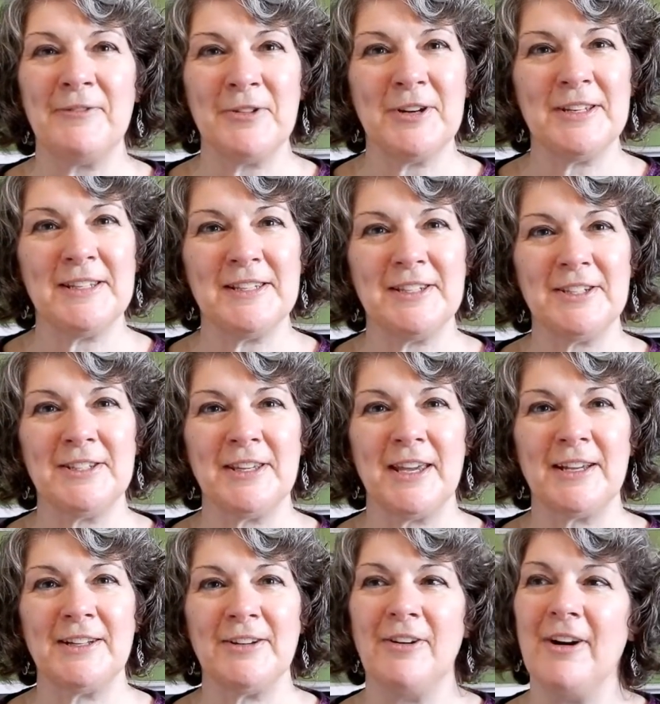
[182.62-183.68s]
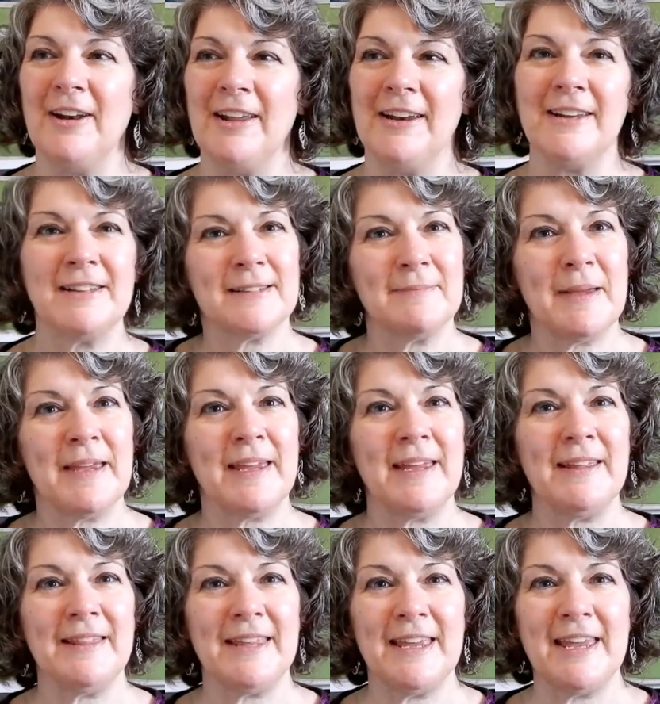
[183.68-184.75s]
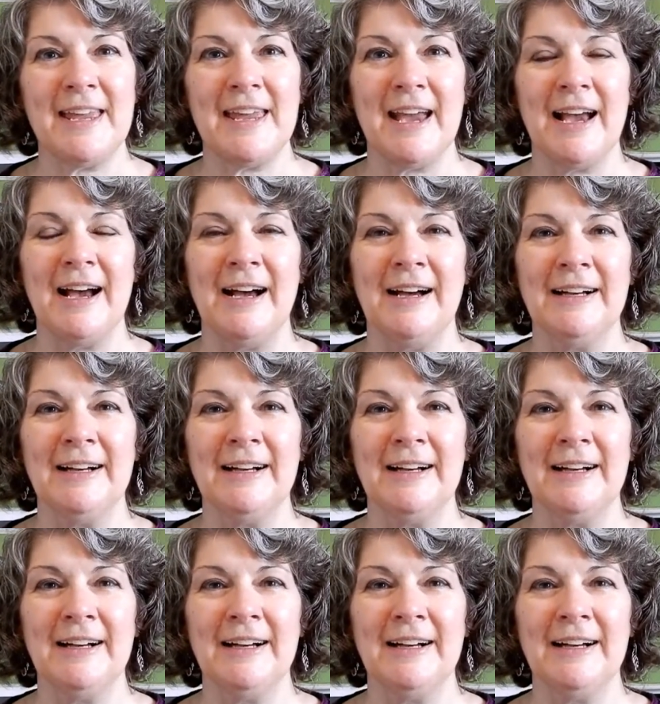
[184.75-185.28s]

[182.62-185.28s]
furnace has just kicked on and it's making the